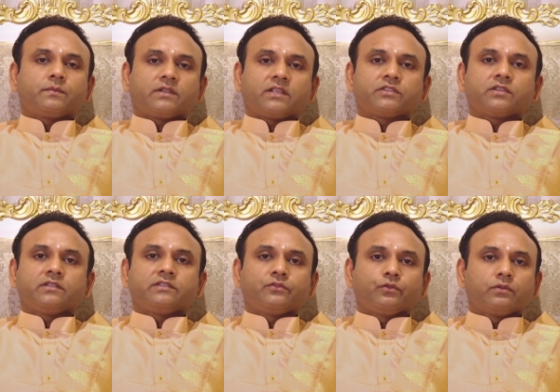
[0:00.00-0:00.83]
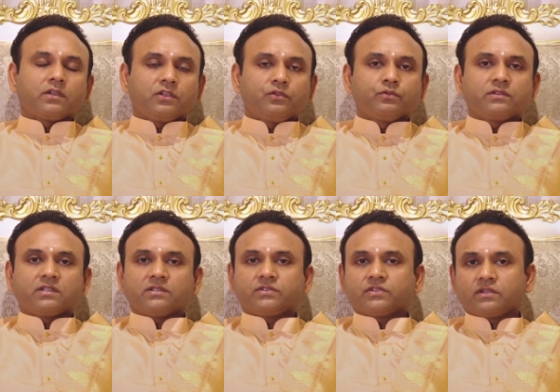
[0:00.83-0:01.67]
potential in rural youth
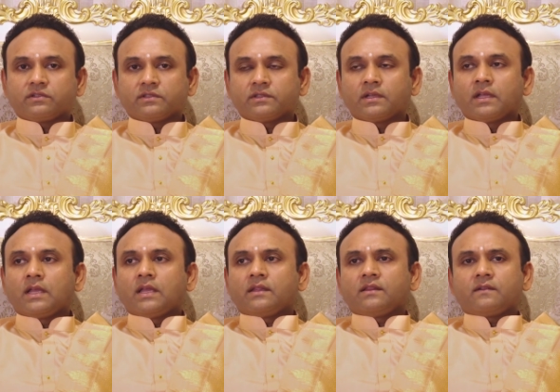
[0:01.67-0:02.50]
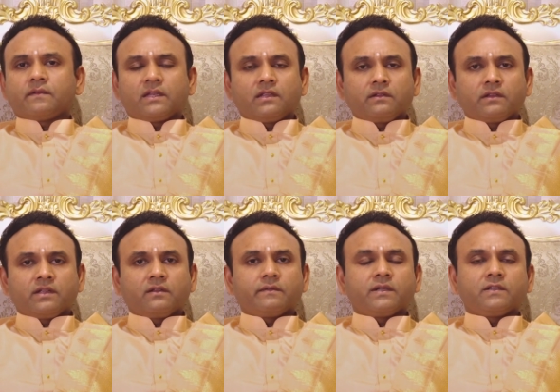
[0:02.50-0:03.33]
and children. They're very
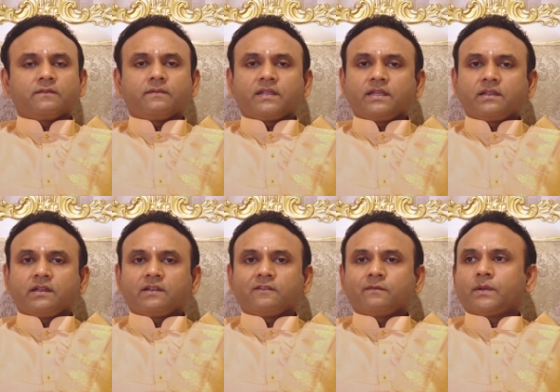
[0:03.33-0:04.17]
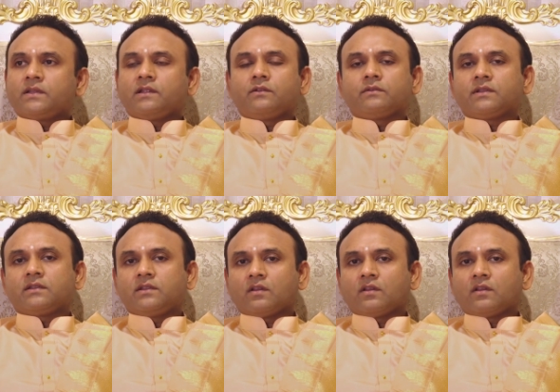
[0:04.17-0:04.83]
innovative, very creative, but they don't get the